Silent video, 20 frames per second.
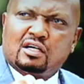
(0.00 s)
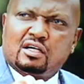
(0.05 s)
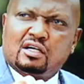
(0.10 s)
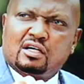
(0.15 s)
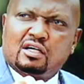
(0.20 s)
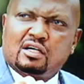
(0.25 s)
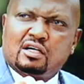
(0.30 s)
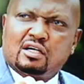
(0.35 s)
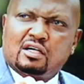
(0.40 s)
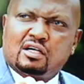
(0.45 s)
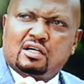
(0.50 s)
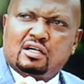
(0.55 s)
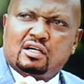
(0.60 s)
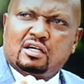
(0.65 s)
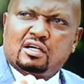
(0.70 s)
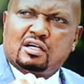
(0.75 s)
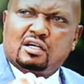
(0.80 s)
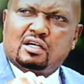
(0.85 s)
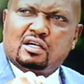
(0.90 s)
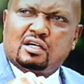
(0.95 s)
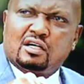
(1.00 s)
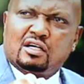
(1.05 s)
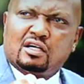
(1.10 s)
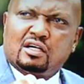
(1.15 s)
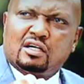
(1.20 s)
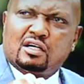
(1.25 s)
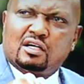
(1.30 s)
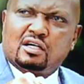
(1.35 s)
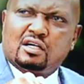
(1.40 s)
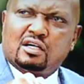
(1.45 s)

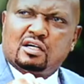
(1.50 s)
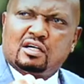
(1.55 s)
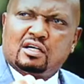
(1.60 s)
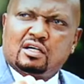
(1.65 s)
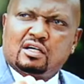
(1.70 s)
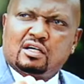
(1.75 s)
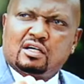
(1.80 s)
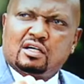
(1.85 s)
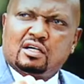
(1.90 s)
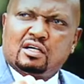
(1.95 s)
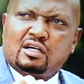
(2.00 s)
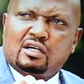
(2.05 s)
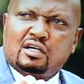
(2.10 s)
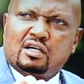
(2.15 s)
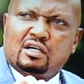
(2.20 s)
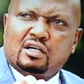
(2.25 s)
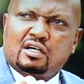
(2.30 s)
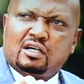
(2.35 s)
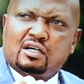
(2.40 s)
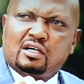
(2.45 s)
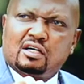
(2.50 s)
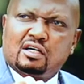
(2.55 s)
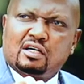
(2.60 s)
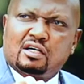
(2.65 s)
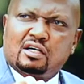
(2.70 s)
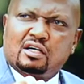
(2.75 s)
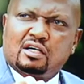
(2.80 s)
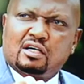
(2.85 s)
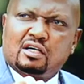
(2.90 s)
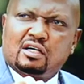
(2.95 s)

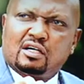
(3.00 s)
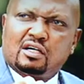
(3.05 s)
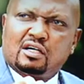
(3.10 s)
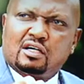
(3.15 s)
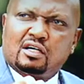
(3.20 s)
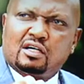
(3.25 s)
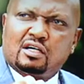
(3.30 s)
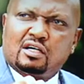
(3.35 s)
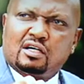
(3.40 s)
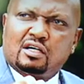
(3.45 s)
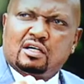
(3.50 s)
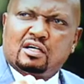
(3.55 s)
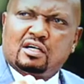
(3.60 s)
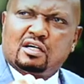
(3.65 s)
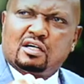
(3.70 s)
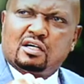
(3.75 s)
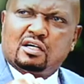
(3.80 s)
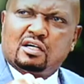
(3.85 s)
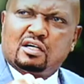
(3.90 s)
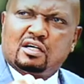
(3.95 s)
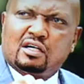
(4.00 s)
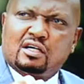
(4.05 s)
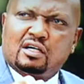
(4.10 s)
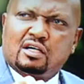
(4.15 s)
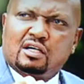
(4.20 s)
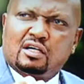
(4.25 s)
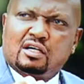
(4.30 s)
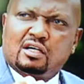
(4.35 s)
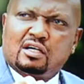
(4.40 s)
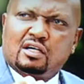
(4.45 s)

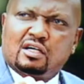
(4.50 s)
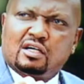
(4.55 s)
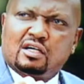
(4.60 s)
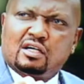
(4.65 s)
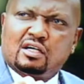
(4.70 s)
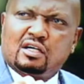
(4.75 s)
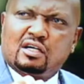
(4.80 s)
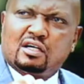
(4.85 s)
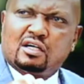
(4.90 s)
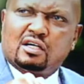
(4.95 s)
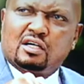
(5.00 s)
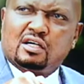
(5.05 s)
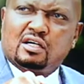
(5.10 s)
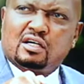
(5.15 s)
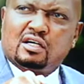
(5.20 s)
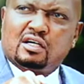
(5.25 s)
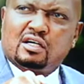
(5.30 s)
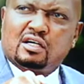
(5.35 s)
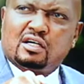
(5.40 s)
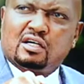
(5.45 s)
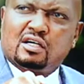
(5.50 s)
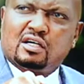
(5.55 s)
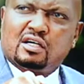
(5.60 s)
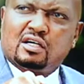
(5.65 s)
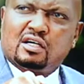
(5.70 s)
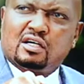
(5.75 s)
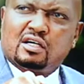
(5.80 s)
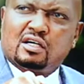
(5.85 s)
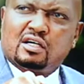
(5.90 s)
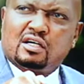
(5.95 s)

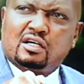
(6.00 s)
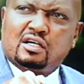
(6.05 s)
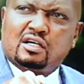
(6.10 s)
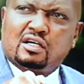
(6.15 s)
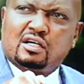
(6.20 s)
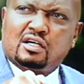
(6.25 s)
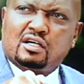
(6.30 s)
[no speech]